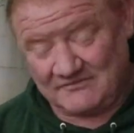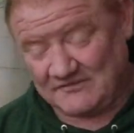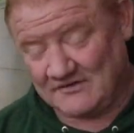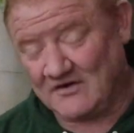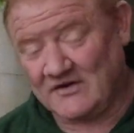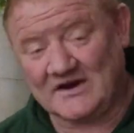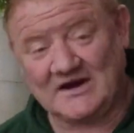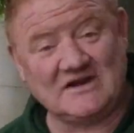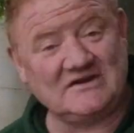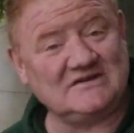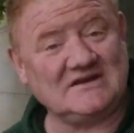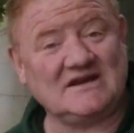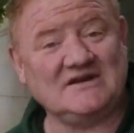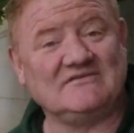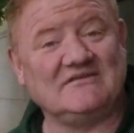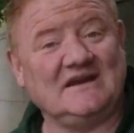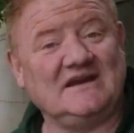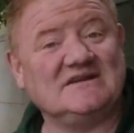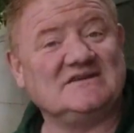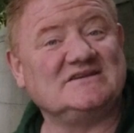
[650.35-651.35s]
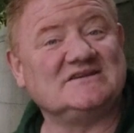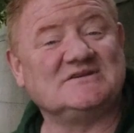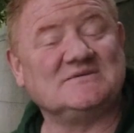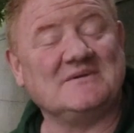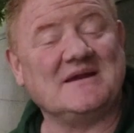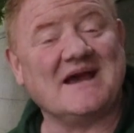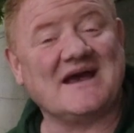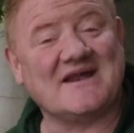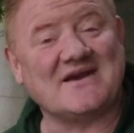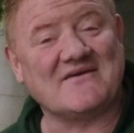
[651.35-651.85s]
For hygiene
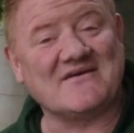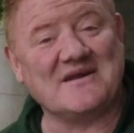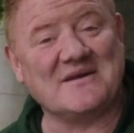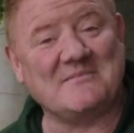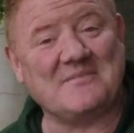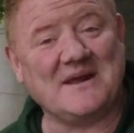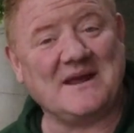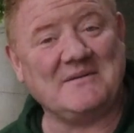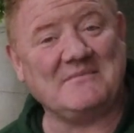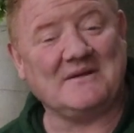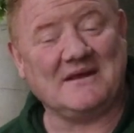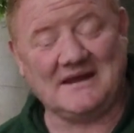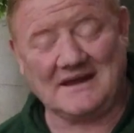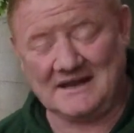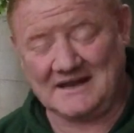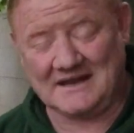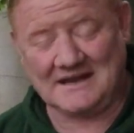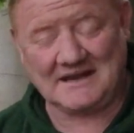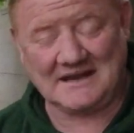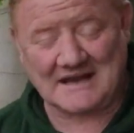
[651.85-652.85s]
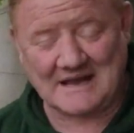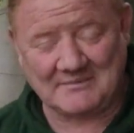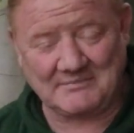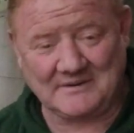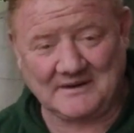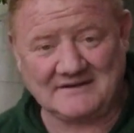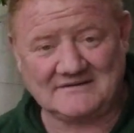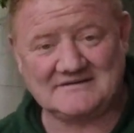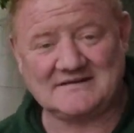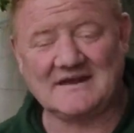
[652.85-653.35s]
reasons, we had her in
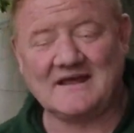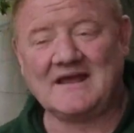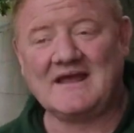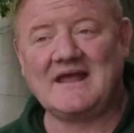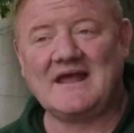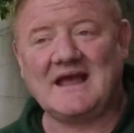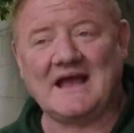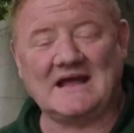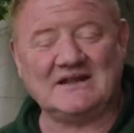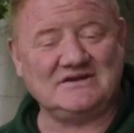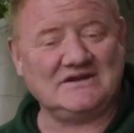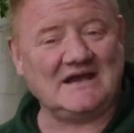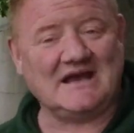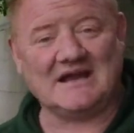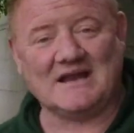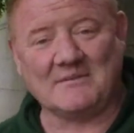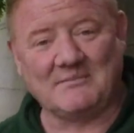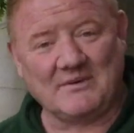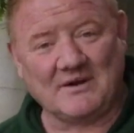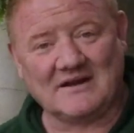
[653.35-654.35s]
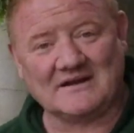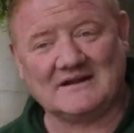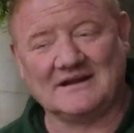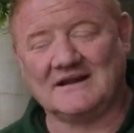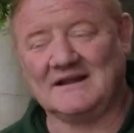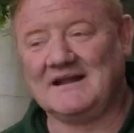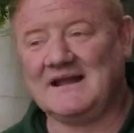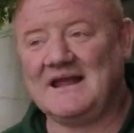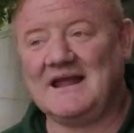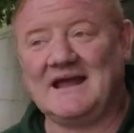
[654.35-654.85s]
nappies. And she had a
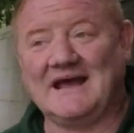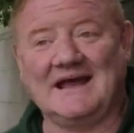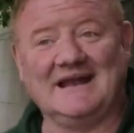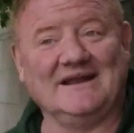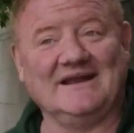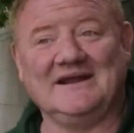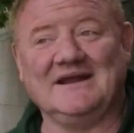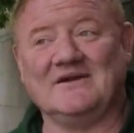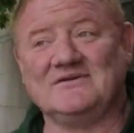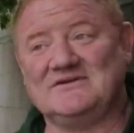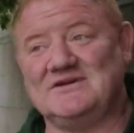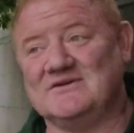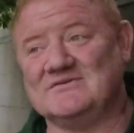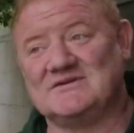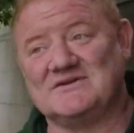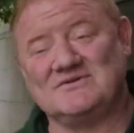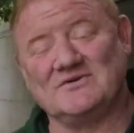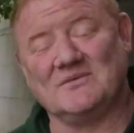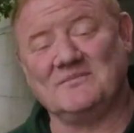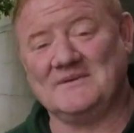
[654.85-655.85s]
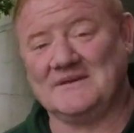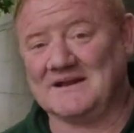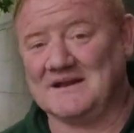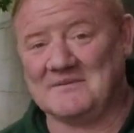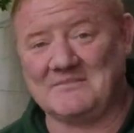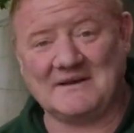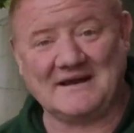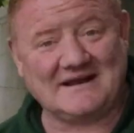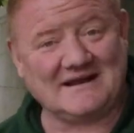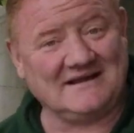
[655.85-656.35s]
bottle, and like, you know, she used to jump into
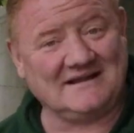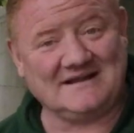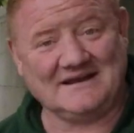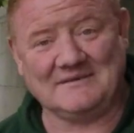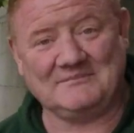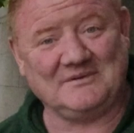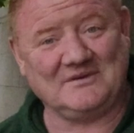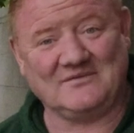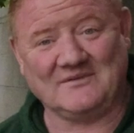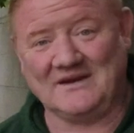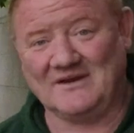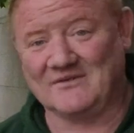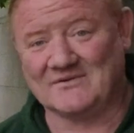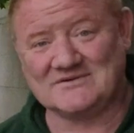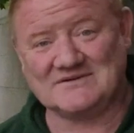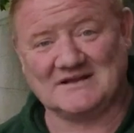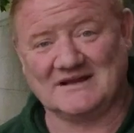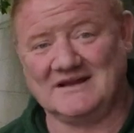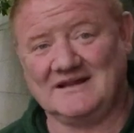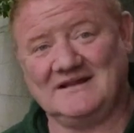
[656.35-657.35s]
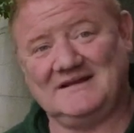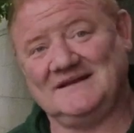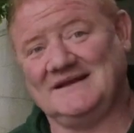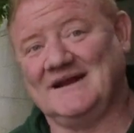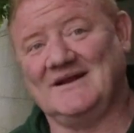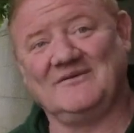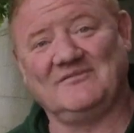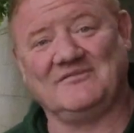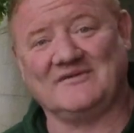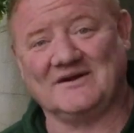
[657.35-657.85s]
the bed between us, and
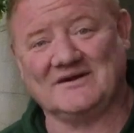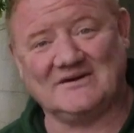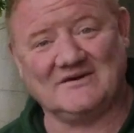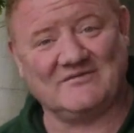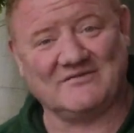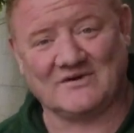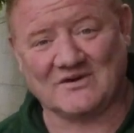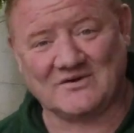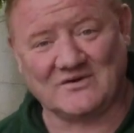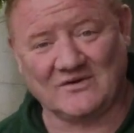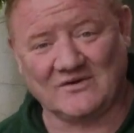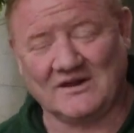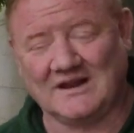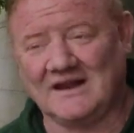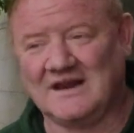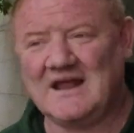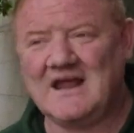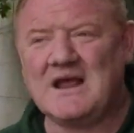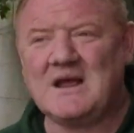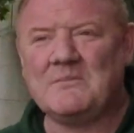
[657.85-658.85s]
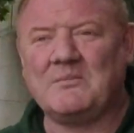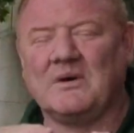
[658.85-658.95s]
you know, for a cuddle.